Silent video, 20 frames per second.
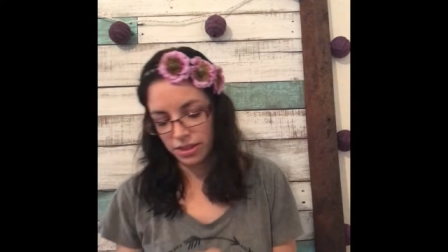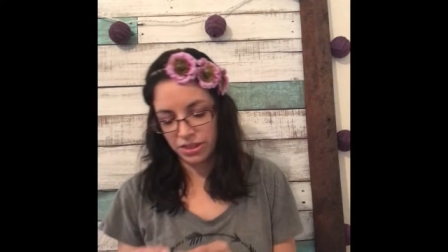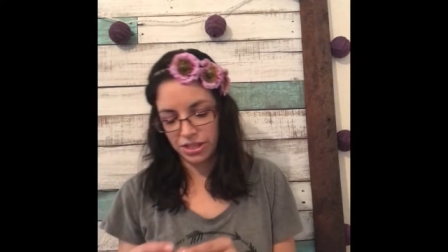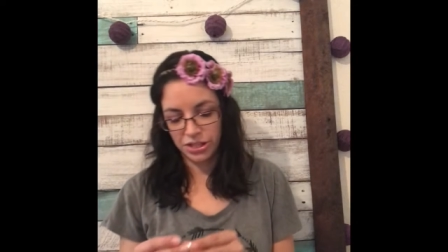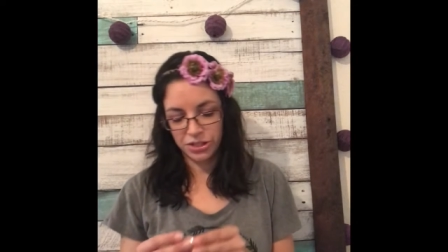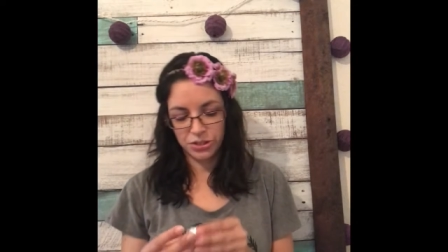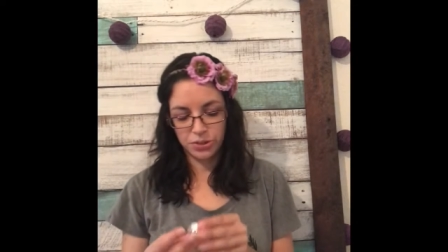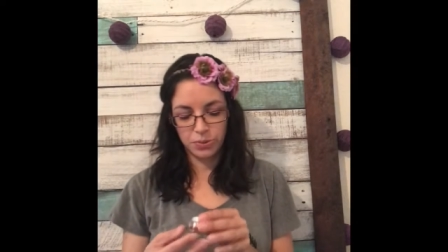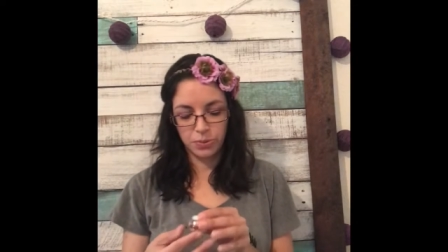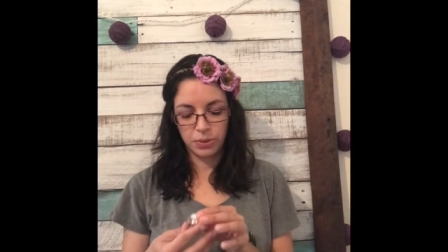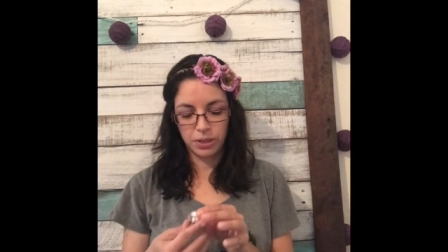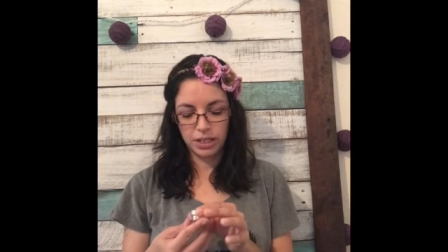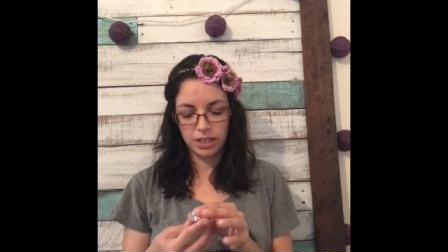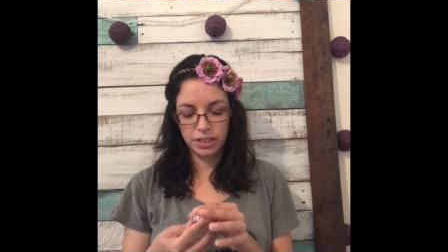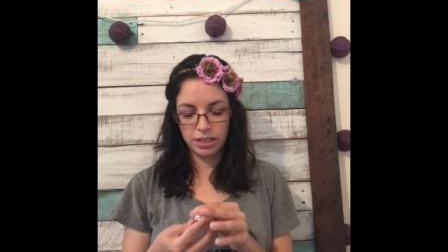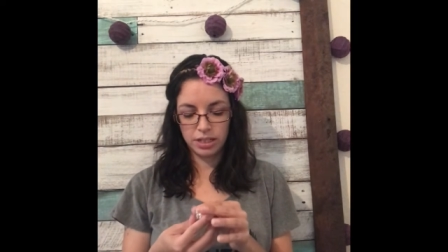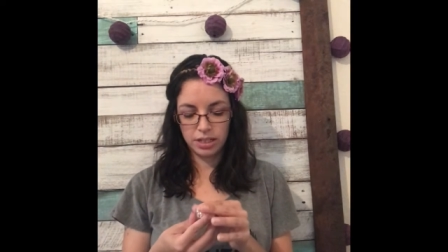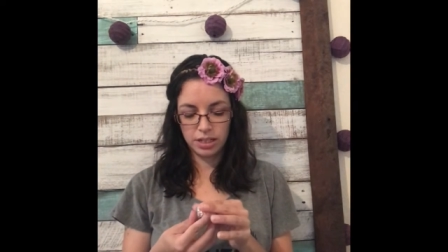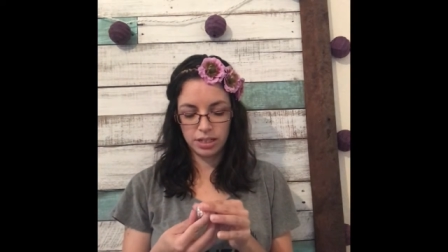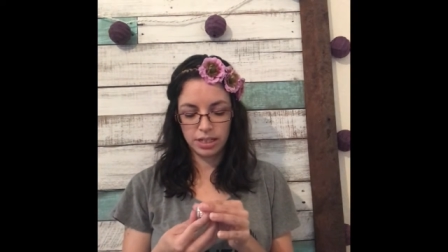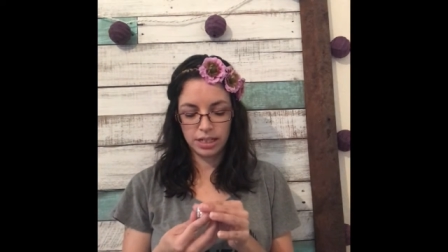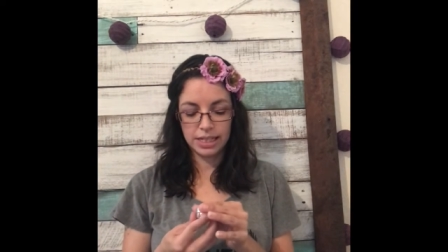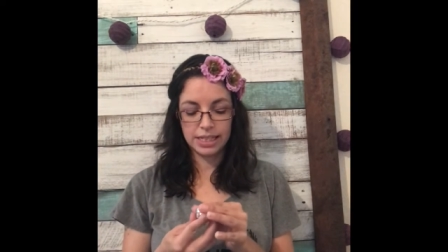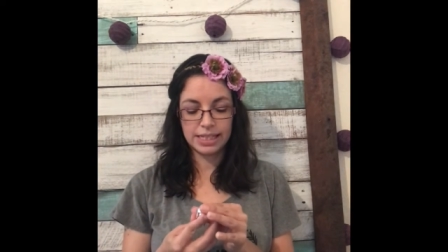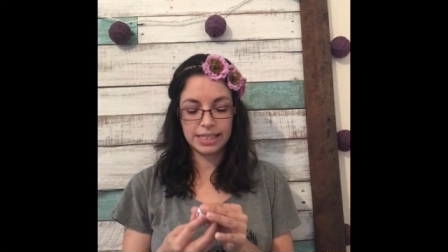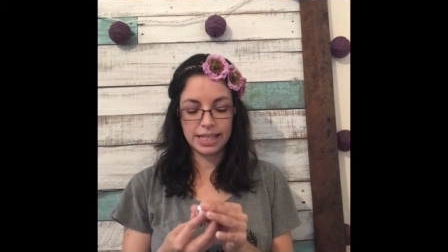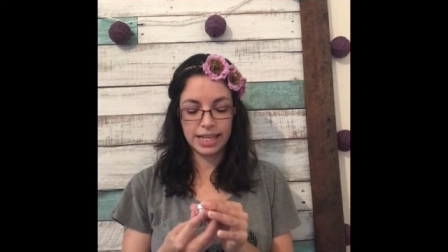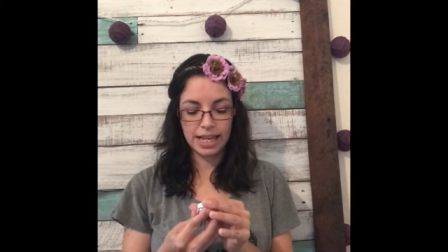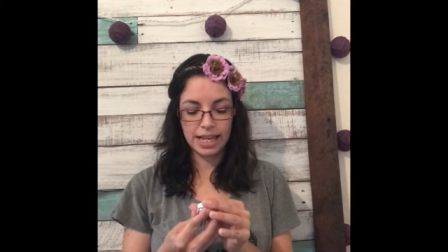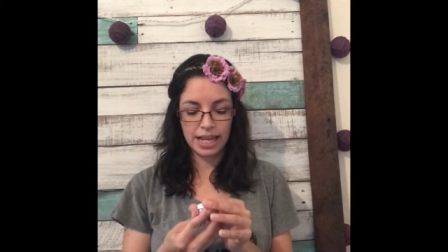This one
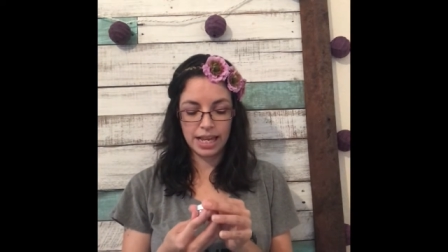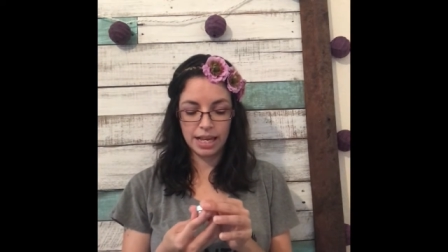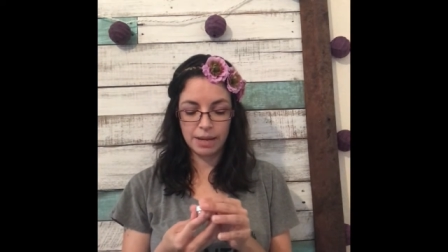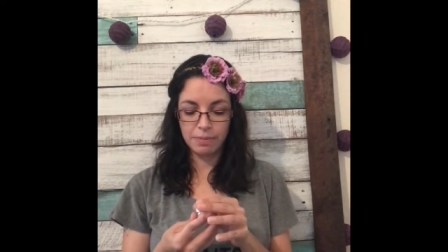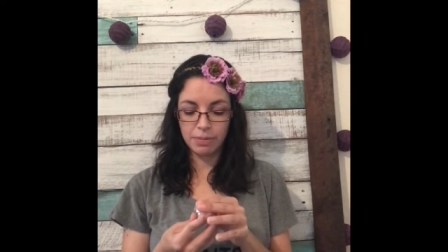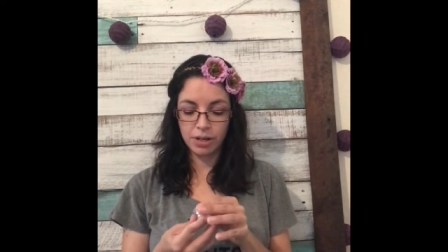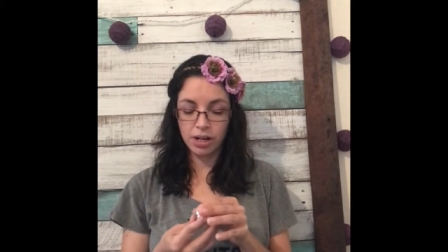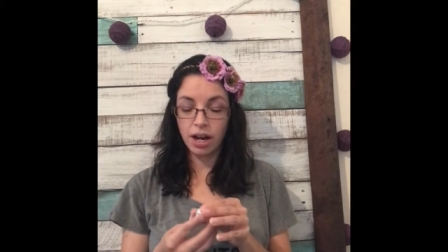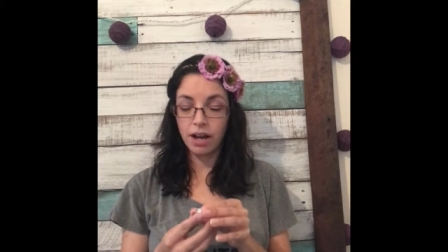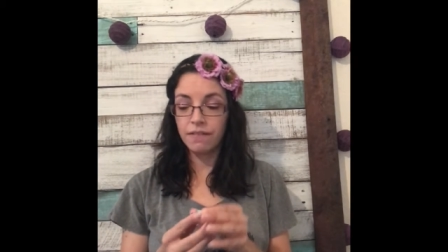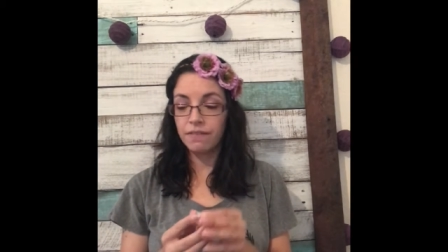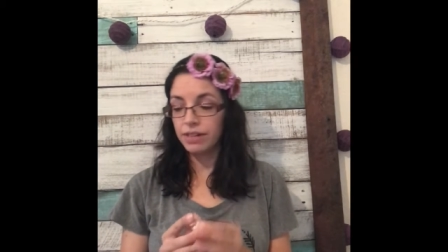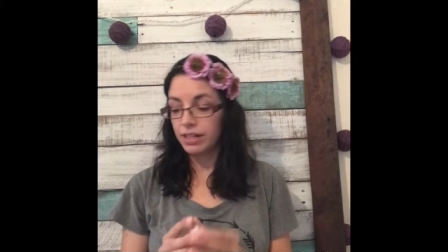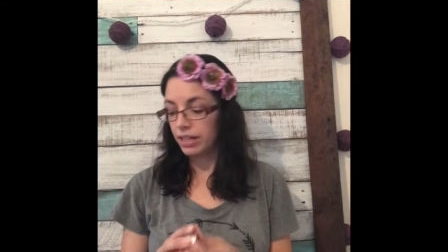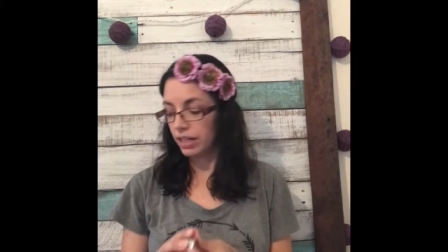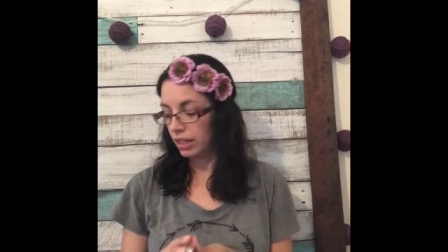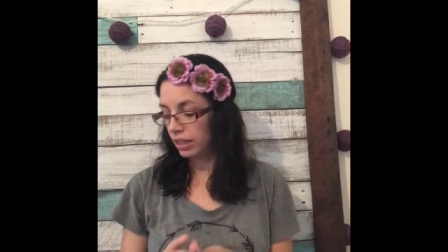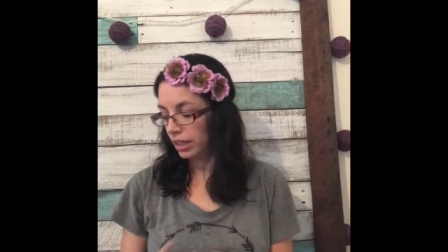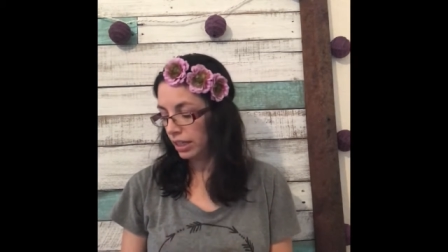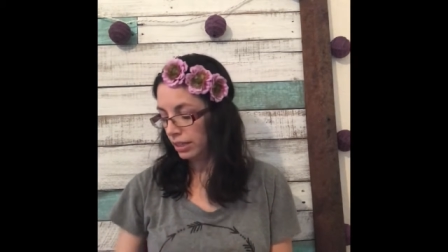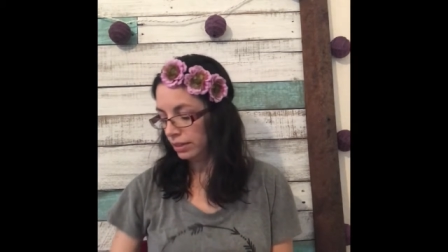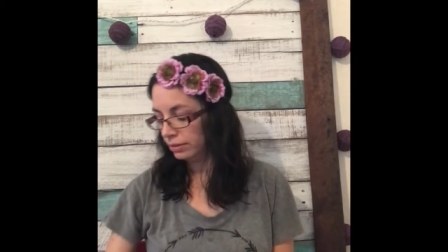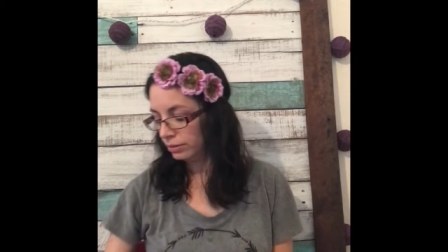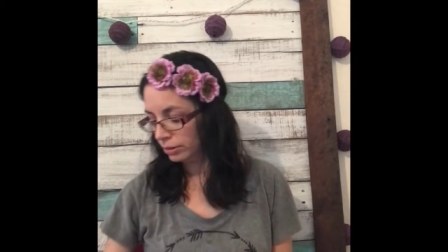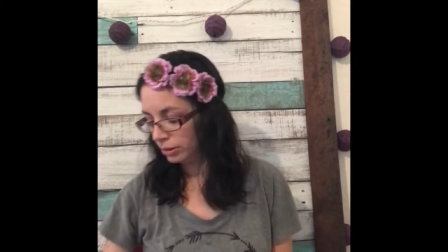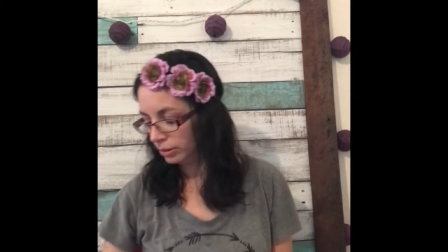is apricot vanilla.